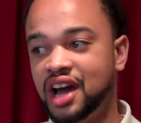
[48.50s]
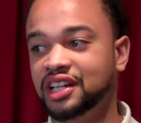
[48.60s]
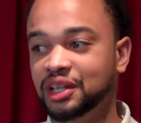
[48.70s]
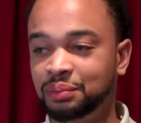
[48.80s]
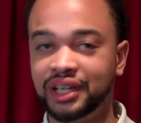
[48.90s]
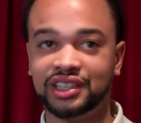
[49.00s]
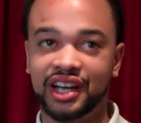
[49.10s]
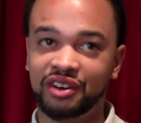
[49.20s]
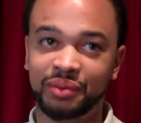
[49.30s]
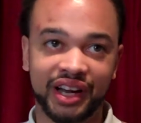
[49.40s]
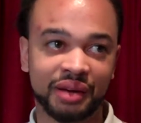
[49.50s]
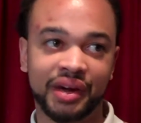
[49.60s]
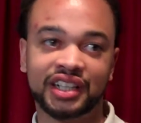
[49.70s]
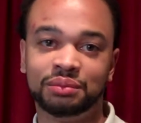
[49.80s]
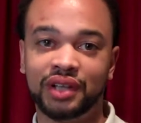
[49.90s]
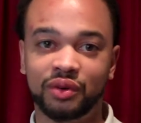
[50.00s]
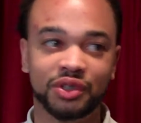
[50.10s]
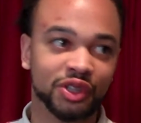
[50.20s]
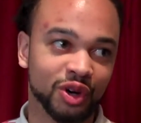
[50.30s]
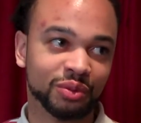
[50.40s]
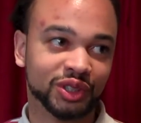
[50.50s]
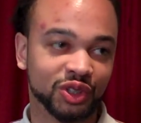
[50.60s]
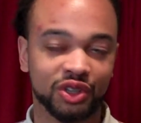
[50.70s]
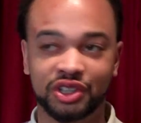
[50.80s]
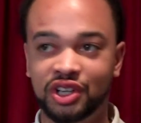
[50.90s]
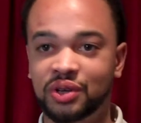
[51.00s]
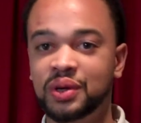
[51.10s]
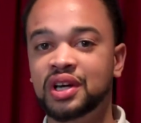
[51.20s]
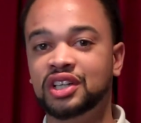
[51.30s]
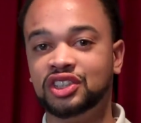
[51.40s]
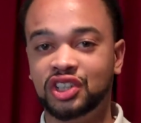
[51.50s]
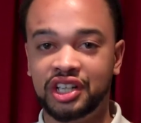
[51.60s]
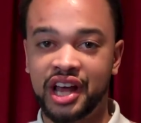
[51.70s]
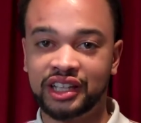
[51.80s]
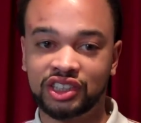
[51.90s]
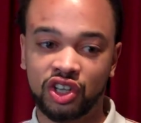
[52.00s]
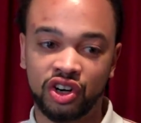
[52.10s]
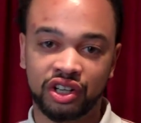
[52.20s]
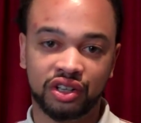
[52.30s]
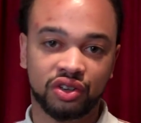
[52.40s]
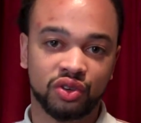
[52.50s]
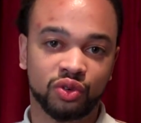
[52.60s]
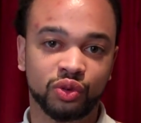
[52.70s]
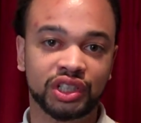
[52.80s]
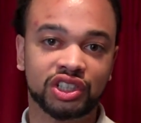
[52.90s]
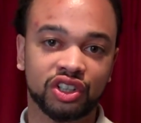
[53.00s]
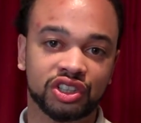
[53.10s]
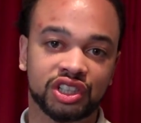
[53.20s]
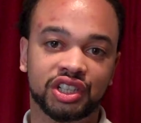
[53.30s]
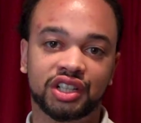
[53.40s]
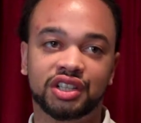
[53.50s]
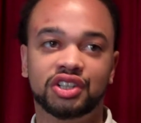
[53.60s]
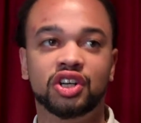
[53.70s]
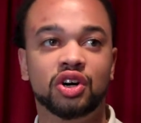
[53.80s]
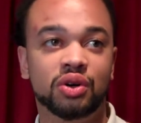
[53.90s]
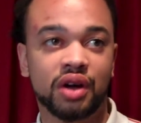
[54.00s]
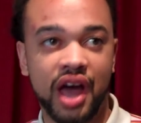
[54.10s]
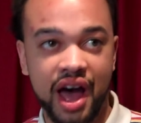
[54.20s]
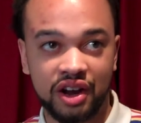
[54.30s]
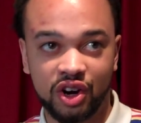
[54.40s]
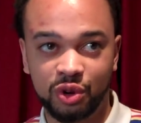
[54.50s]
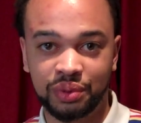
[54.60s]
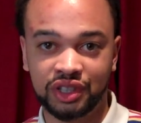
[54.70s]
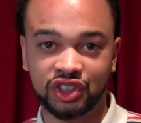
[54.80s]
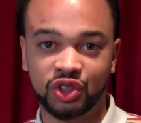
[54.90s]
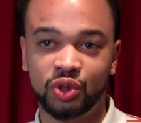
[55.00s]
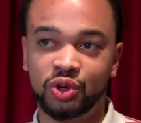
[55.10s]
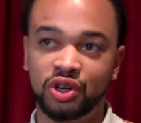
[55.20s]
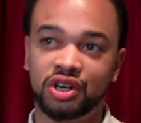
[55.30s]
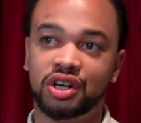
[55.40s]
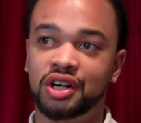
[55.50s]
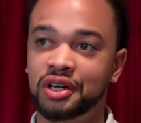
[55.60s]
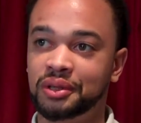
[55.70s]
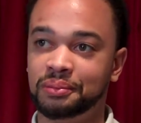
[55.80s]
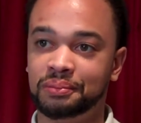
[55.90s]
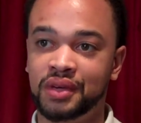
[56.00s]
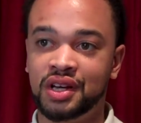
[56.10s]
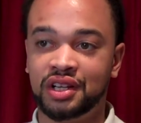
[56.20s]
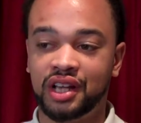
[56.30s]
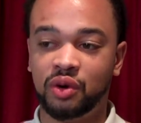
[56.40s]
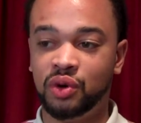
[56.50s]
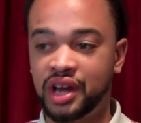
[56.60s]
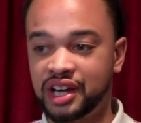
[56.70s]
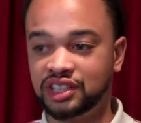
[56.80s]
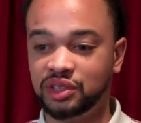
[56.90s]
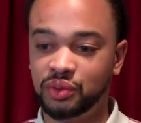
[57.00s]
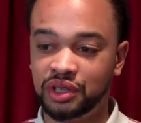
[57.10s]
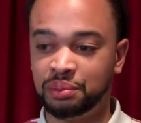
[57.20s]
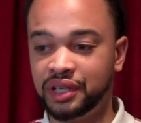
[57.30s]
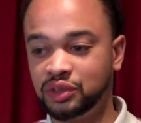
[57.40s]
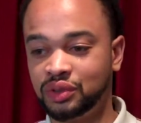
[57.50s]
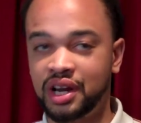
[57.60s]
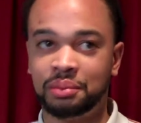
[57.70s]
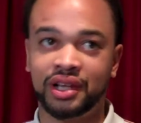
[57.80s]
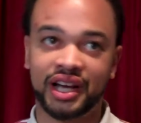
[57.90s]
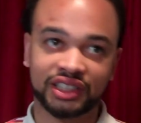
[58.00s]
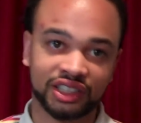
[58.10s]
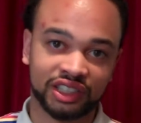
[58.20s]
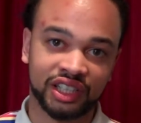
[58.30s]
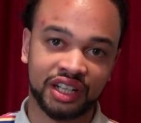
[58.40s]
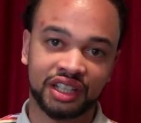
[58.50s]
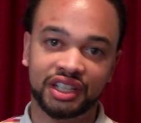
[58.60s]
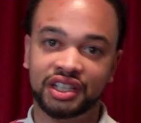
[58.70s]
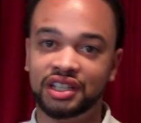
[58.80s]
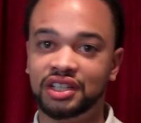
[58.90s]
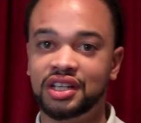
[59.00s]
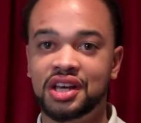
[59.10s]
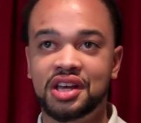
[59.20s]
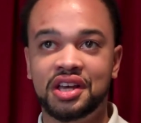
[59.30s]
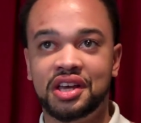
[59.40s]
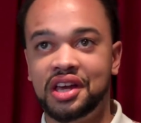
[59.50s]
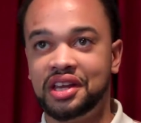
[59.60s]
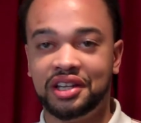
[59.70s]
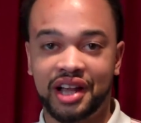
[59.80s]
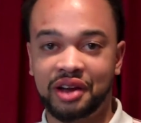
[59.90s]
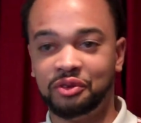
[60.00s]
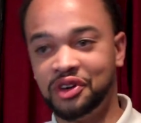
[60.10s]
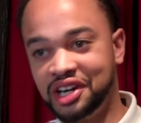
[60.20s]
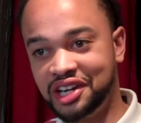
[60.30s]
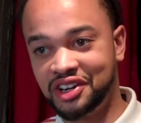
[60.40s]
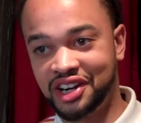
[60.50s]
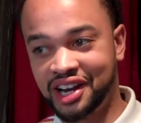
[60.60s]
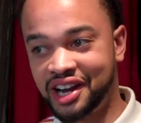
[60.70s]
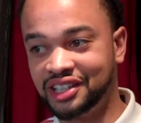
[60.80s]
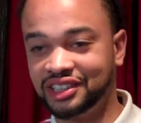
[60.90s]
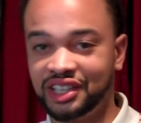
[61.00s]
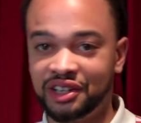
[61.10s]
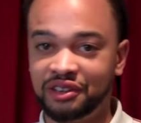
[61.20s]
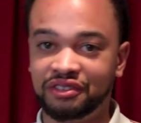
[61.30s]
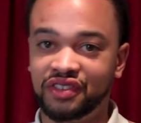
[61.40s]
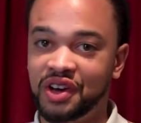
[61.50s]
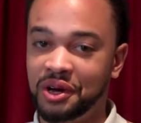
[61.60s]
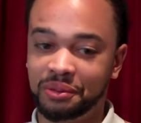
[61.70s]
I needed a place. Like, everybody kept asking me, like, when you open a store, you know? So then I started researching, you know, how to open a store, like what actually went in place, what type of licenses I needed, and like rent and all that kind of stuff.